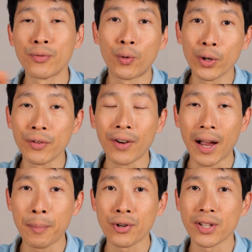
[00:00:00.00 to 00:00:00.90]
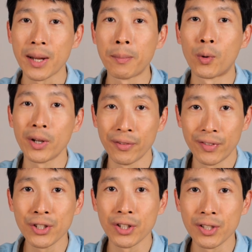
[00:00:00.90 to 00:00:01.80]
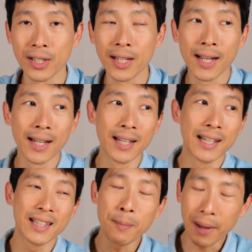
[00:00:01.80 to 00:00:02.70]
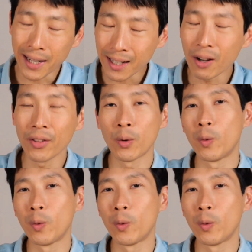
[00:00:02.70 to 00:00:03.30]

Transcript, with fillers: to 45% more efficiency depending on the